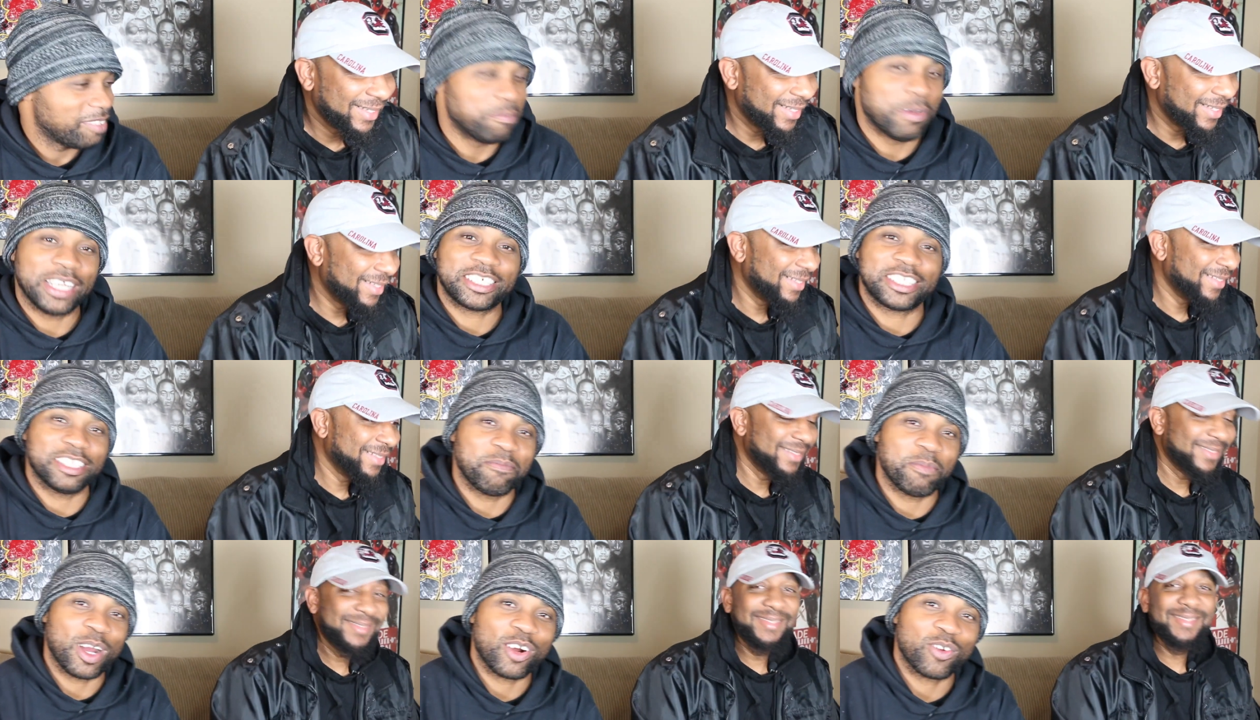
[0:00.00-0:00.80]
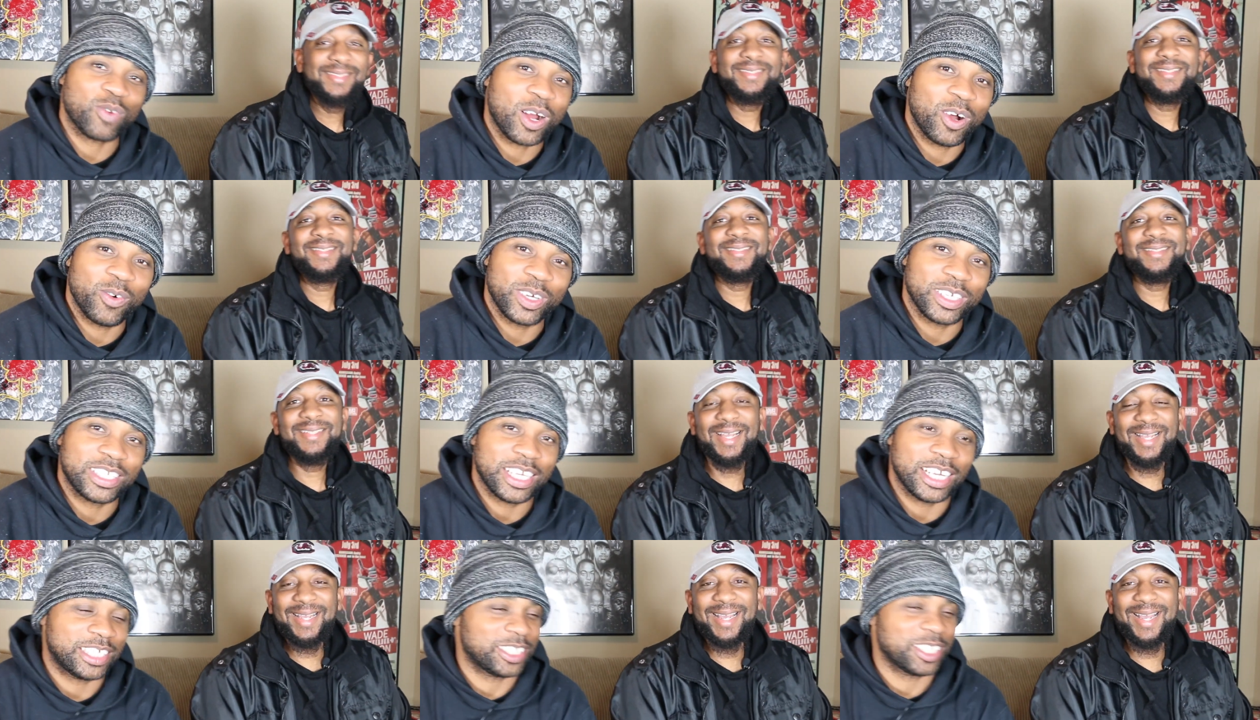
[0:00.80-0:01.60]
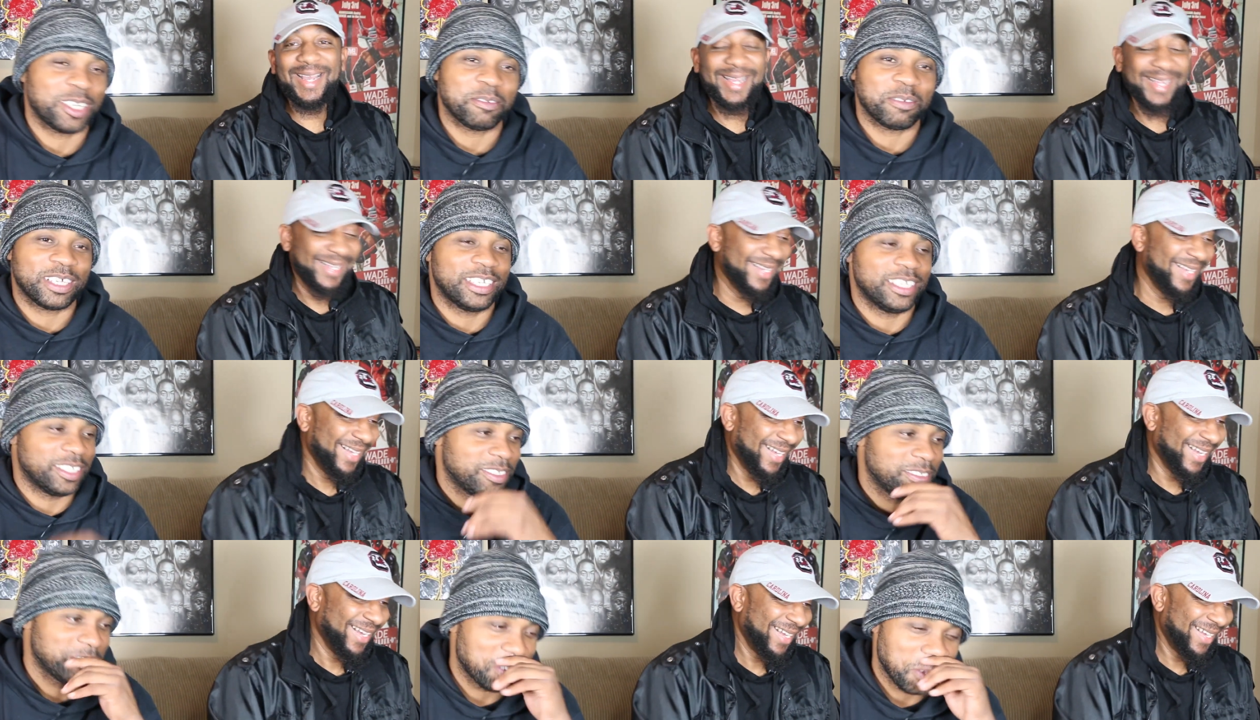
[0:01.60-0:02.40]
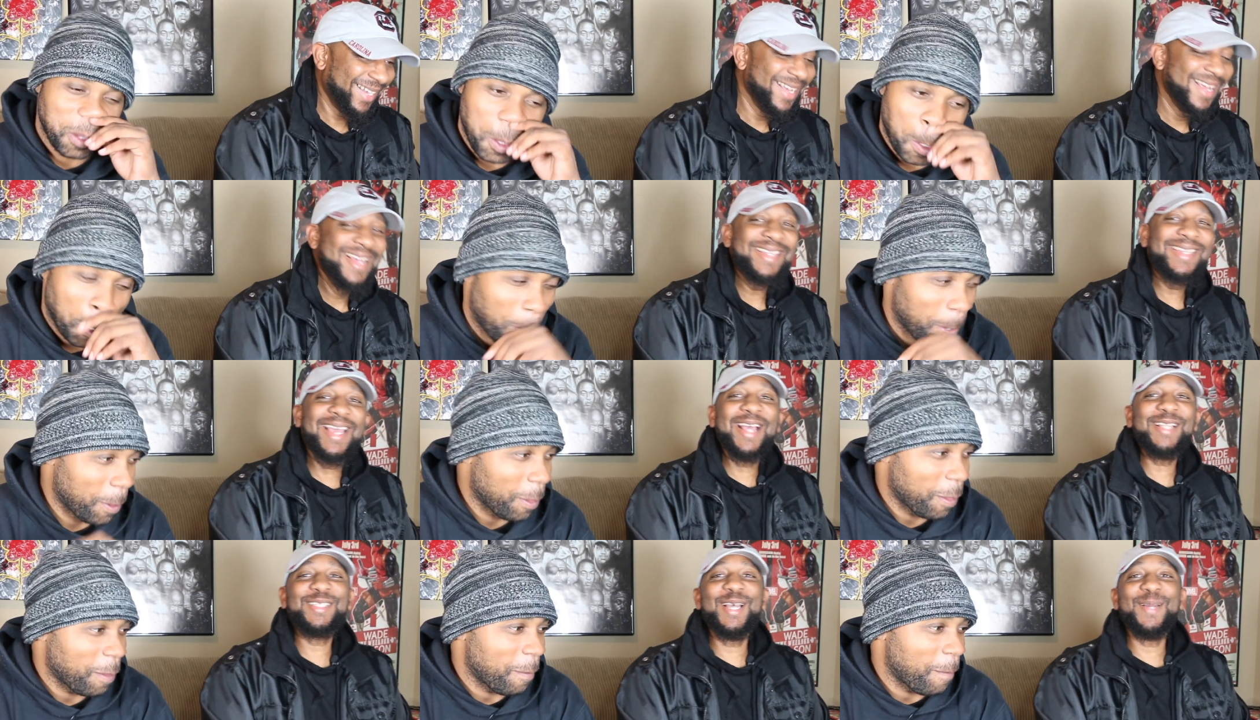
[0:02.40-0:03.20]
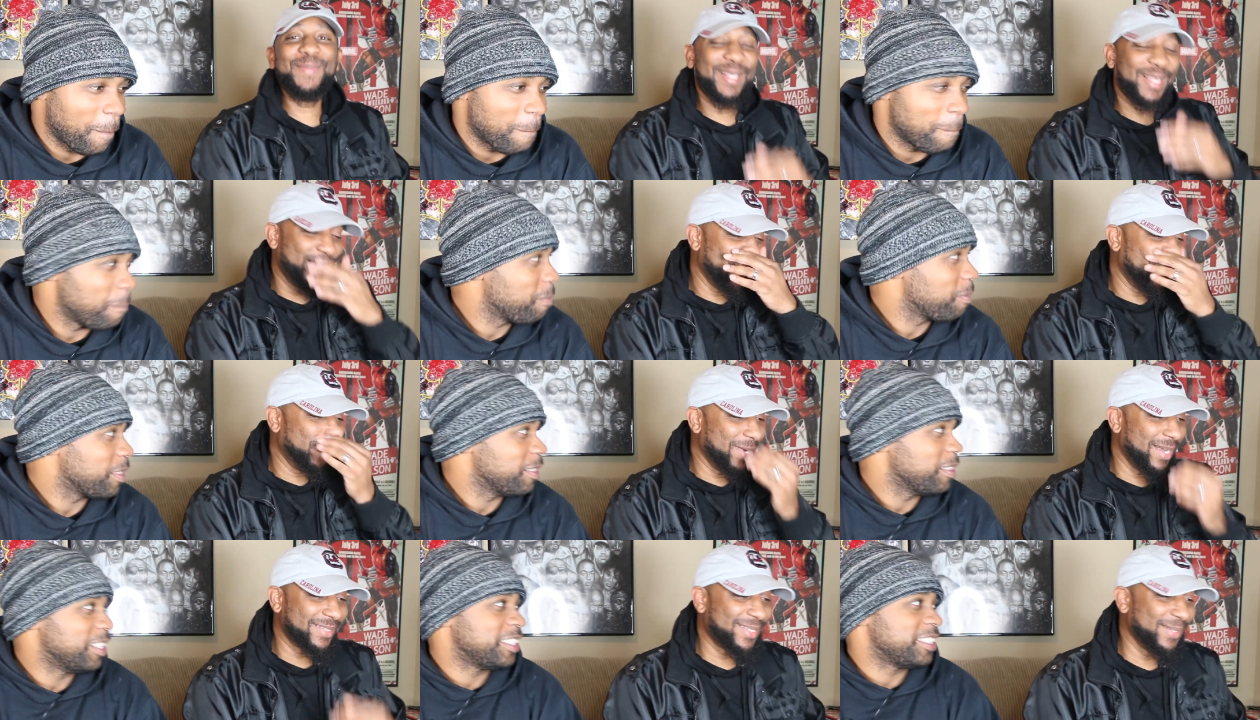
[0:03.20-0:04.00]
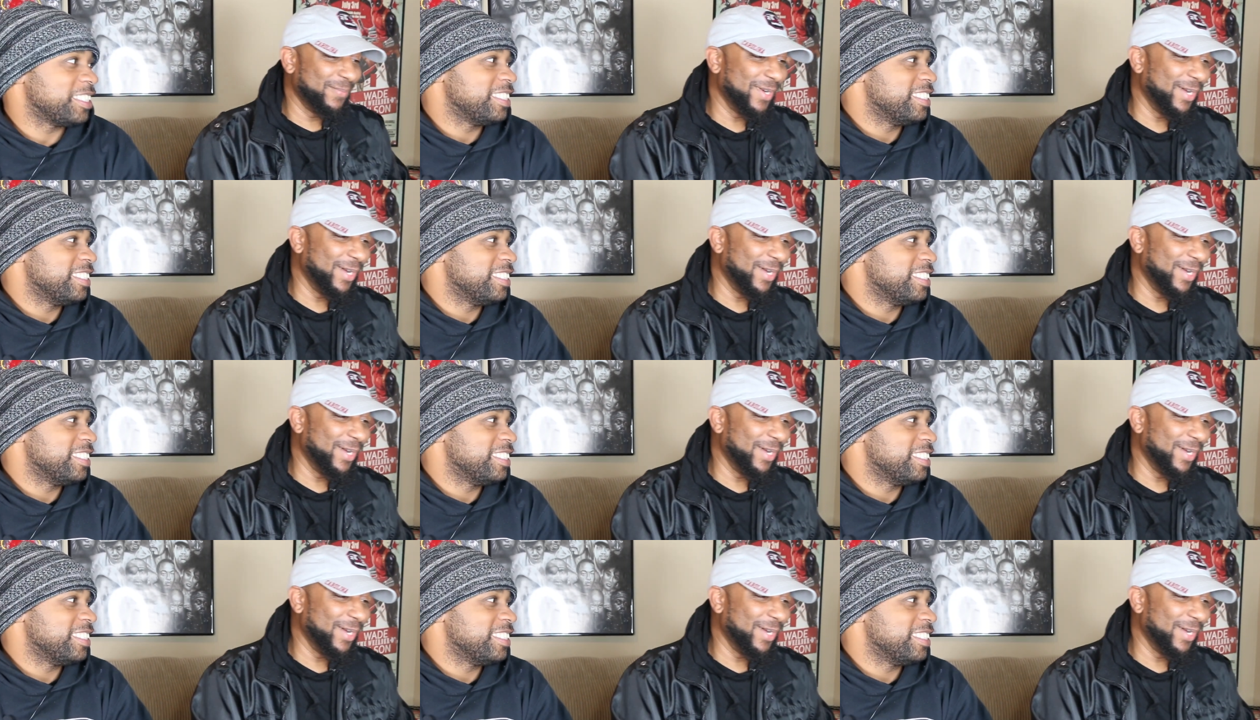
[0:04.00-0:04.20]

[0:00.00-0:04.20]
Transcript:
Speaker 1: Mustard Monroe and ketchup limb. Ketchup limb and mustard